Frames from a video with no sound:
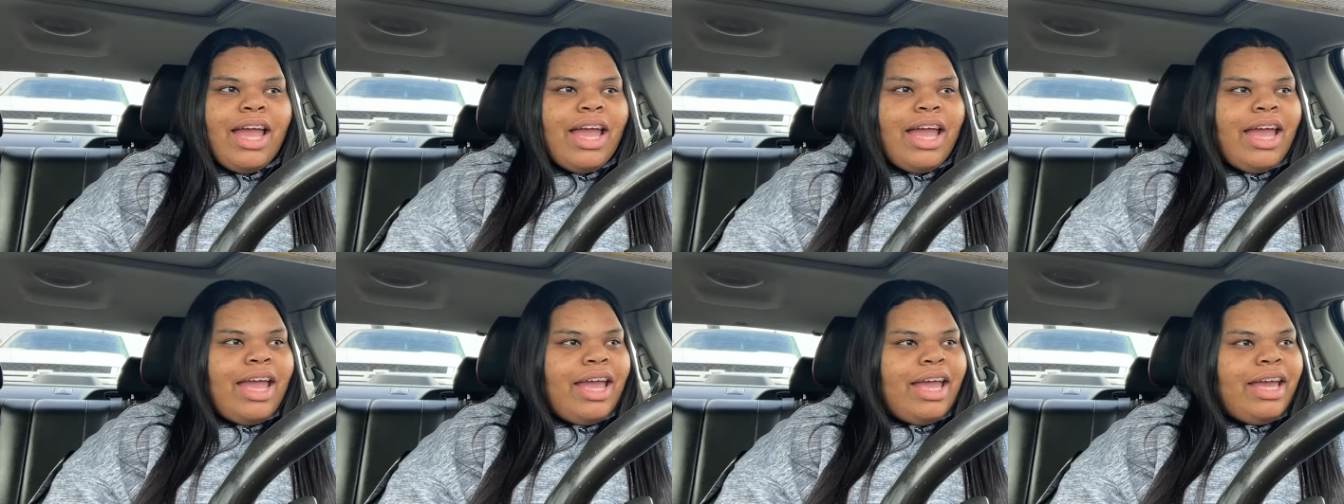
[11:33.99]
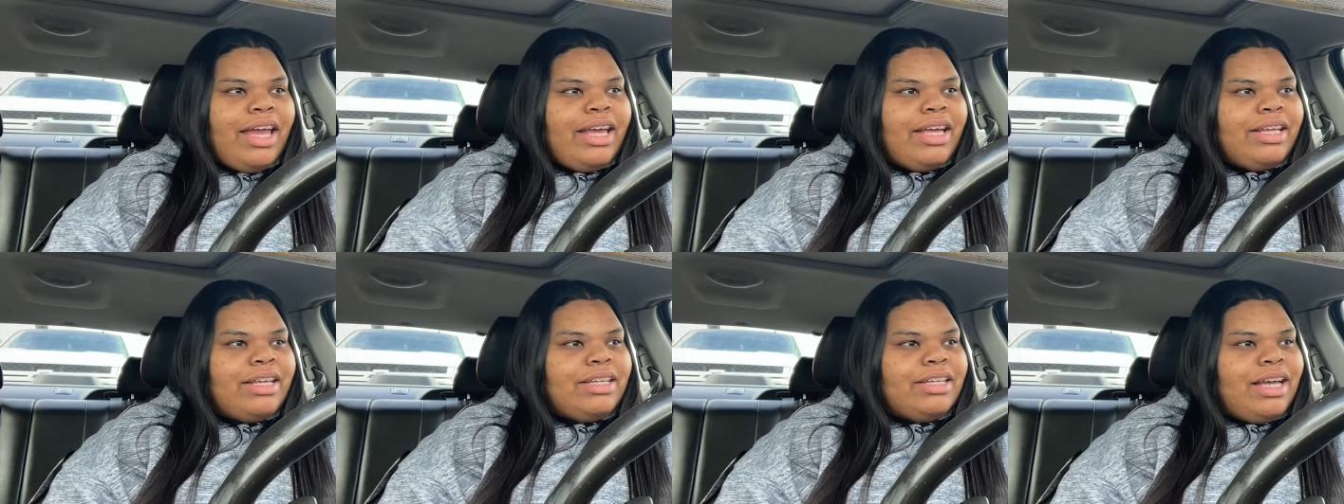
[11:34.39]

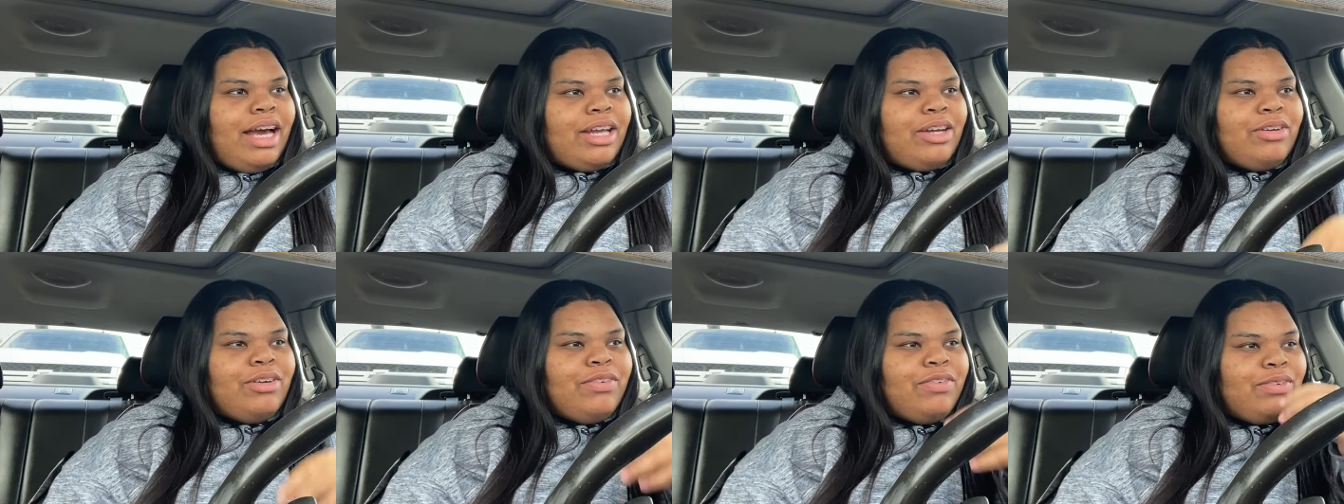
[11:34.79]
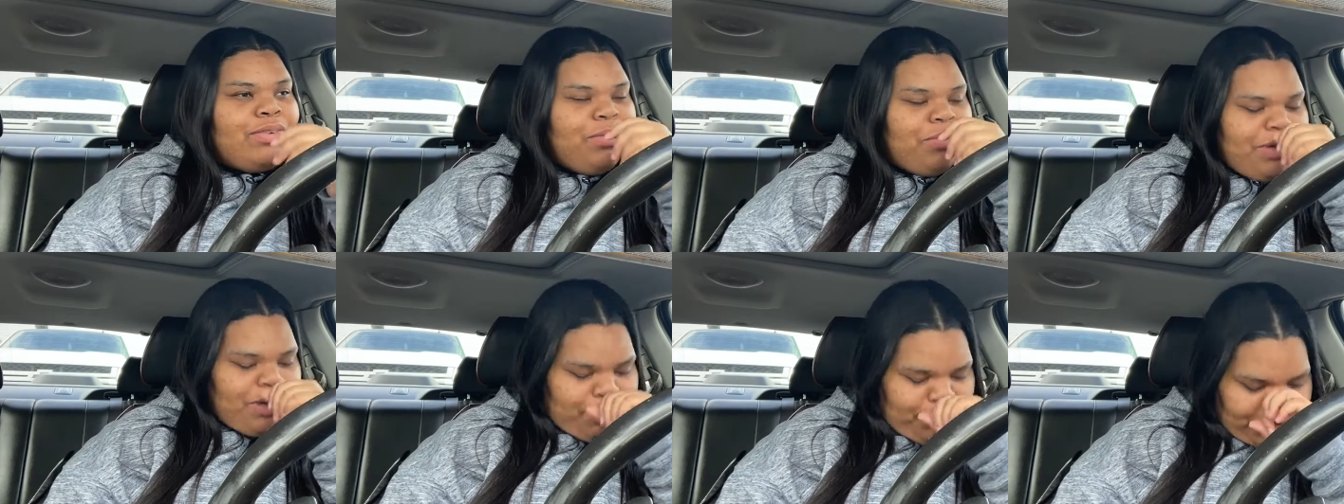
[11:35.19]
And I don't even
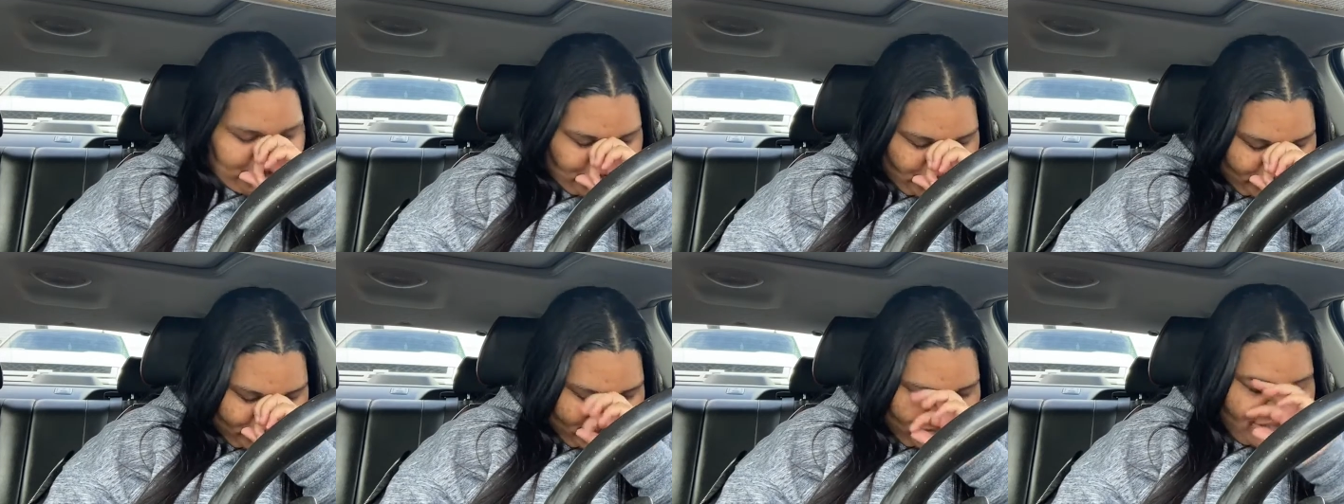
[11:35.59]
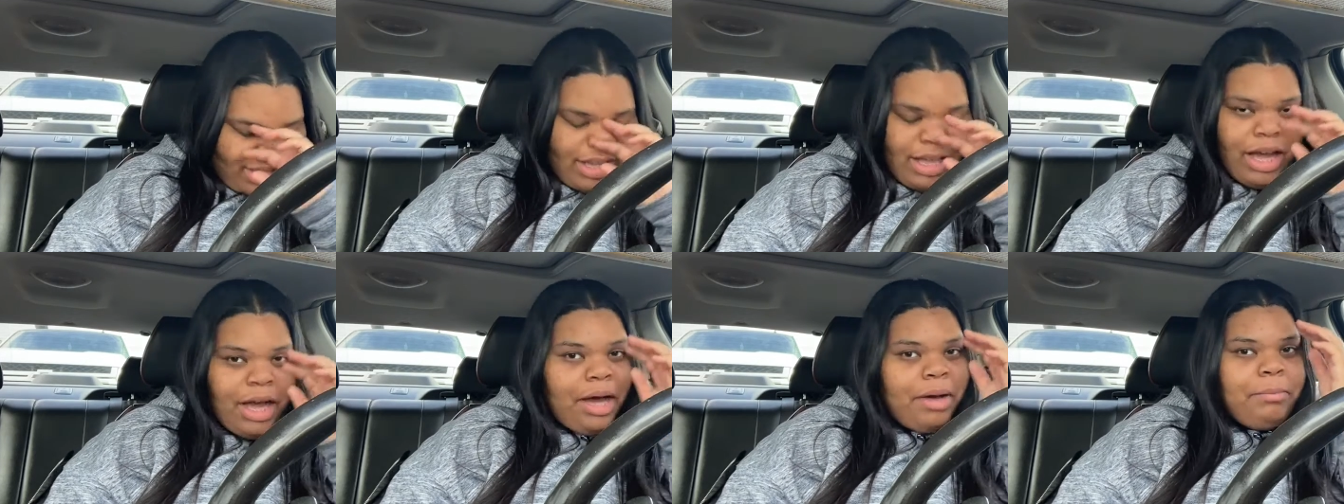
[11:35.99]
know what I'm gonna get.
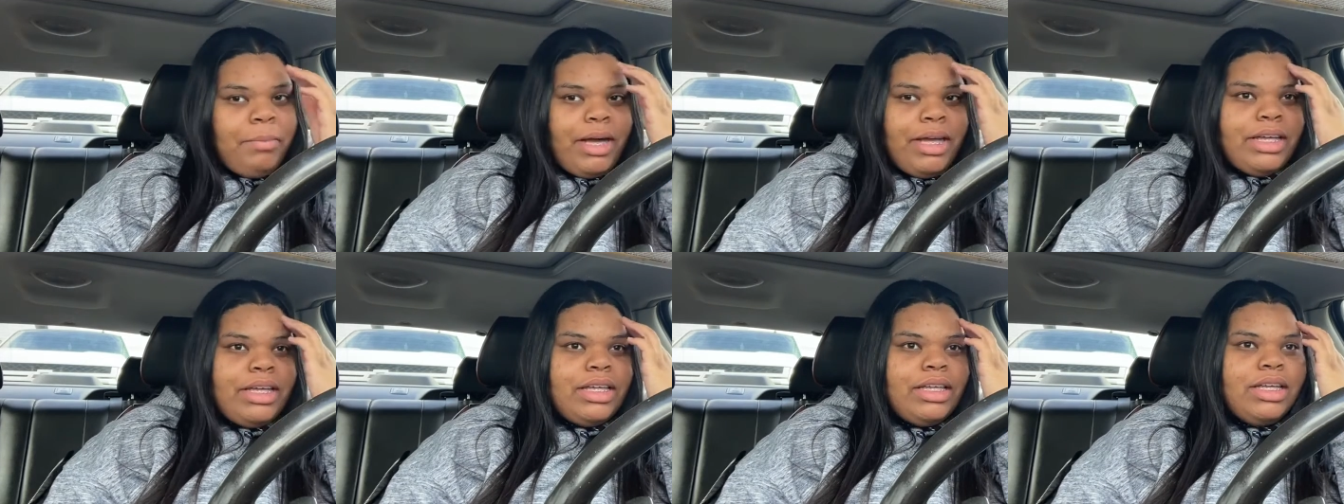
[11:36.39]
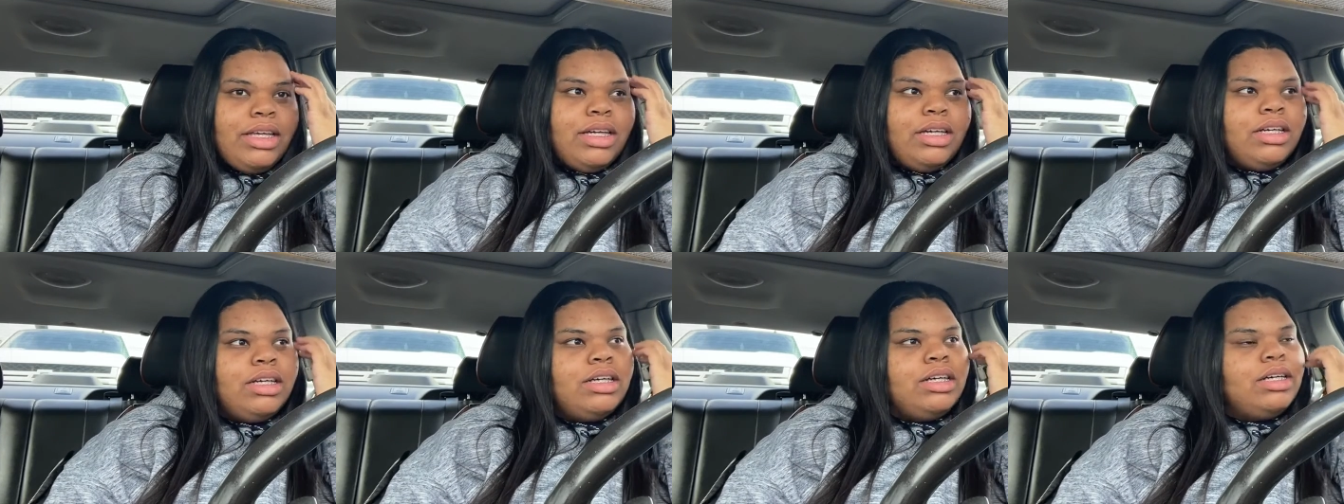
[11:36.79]
I might get
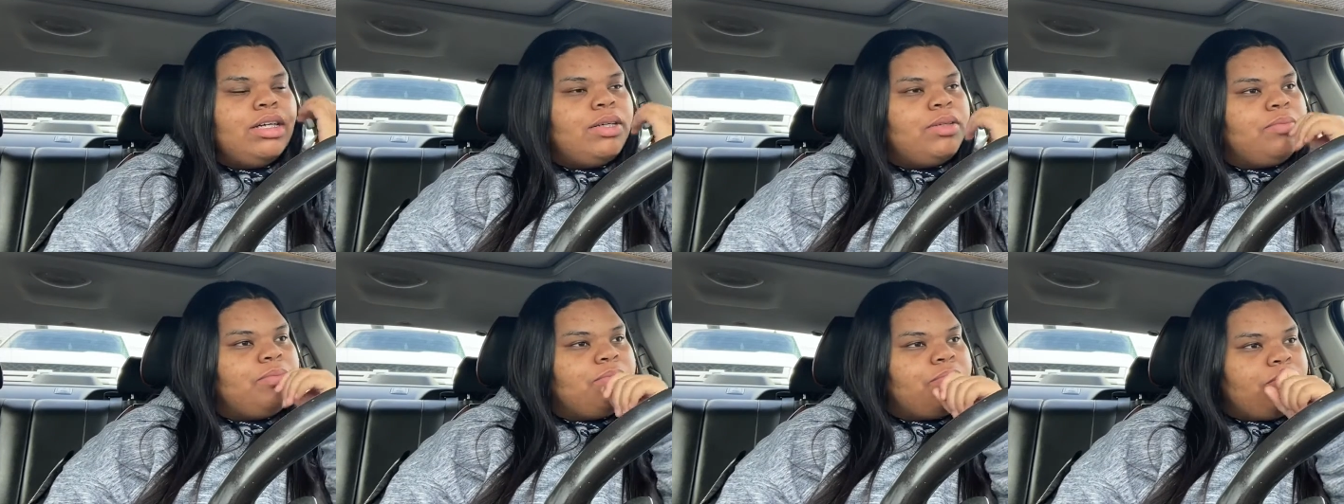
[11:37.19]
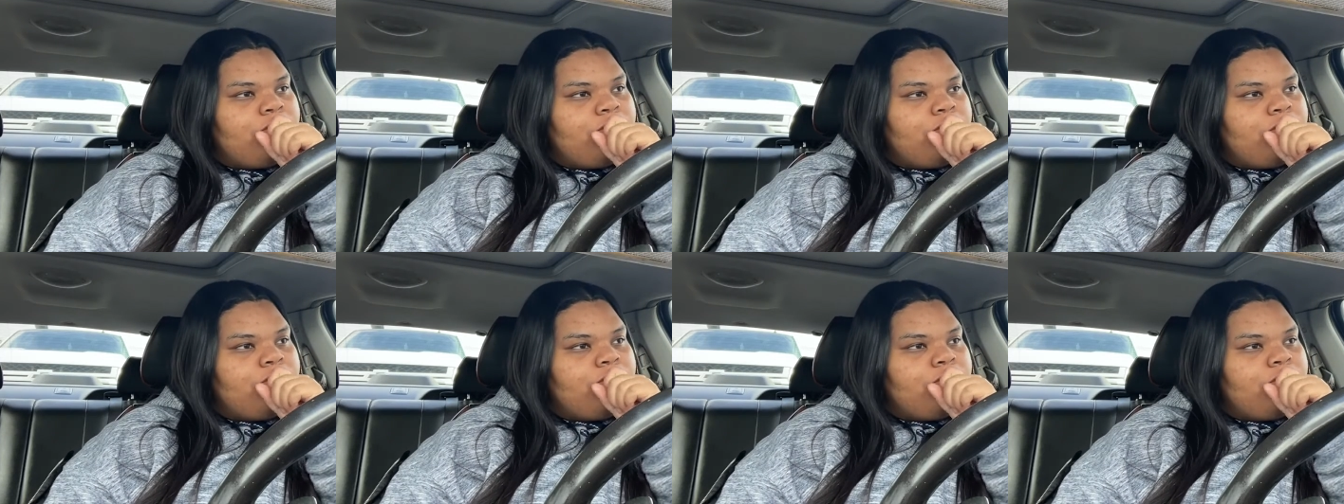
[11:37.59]
a